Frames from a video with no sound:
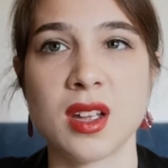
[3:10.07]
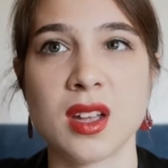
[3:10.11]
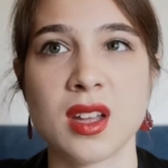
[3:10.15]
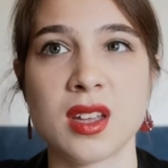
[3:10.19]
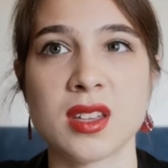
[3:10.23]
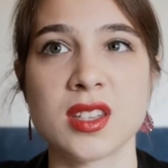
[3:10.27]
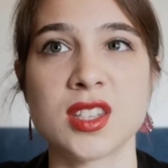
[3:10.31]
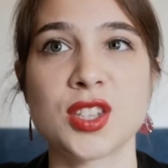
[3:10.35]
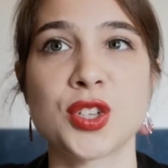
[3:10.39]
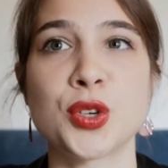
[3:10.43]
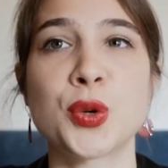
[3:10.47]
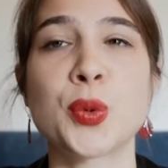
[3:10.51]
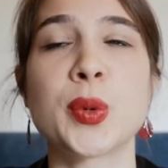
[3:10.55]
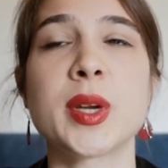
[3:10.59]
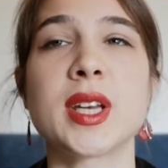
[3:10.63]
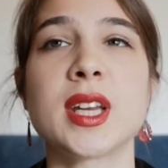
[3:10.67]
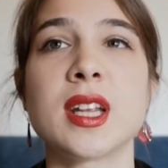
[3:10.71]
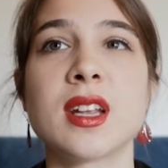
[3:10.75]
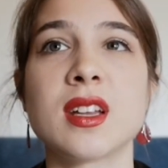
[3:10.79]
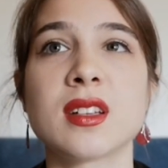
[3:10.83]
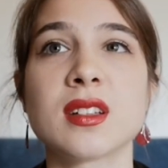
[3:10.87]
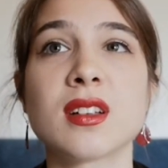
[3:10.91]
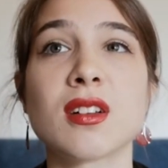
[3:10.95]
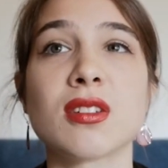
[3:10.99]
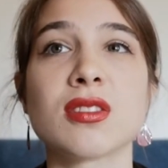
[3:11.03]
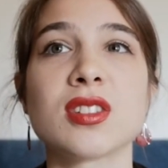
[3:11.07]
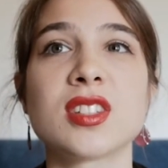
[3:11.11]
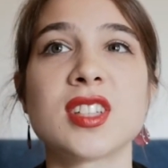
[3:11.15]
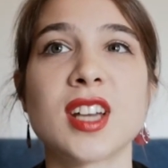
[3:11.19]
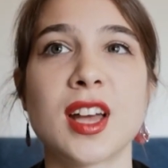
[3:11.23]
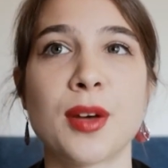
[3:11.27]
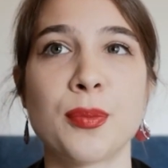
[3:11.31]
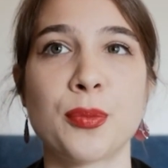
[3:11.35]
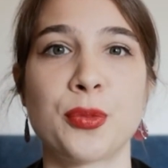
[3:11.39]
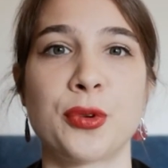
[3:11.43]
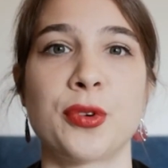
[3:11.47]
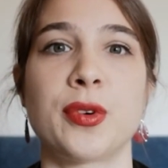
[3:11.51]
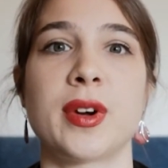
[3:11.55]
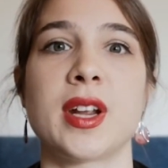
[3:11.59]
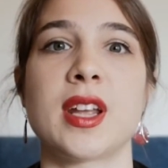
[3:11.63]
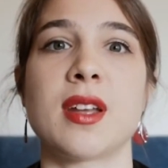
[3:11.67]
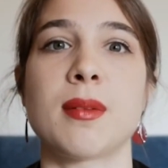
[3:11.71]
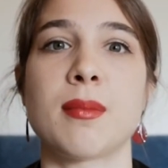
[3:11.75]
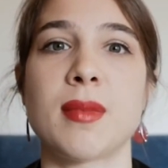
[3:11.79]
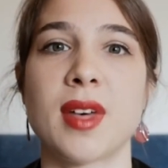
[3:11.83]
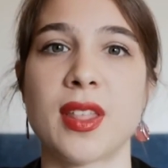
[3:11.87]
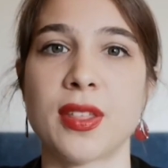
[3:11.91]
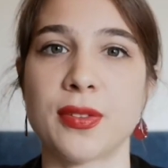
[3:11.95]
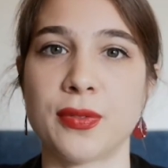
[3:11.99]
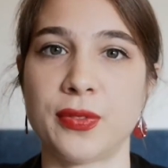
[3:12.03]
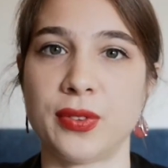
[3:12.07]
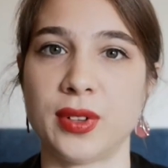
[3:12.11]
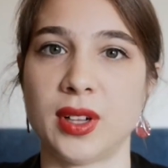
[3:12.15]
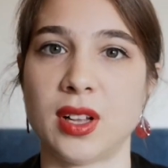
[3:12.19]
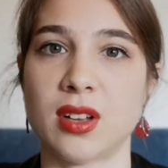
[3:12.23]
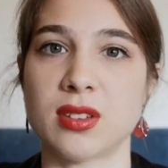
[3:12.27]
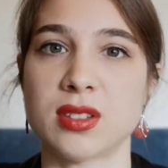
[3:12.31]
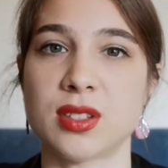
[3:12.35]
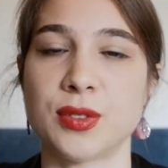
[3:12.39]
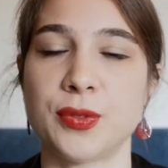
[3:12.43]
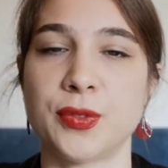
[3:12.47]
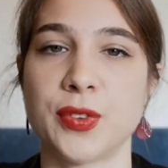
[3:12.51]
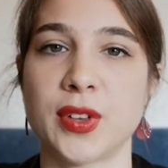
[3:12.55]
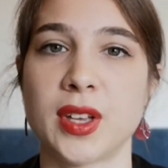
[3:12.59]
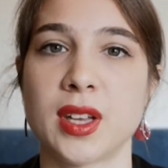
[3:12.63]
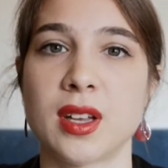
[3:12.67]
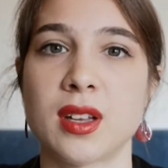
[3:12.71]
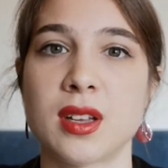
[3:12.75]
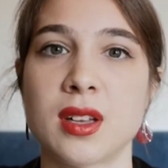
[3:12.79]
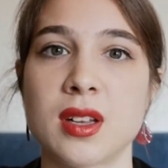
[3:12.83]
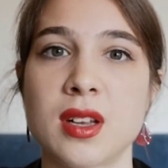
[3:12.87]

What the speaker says: So we need contemporary method philosophy,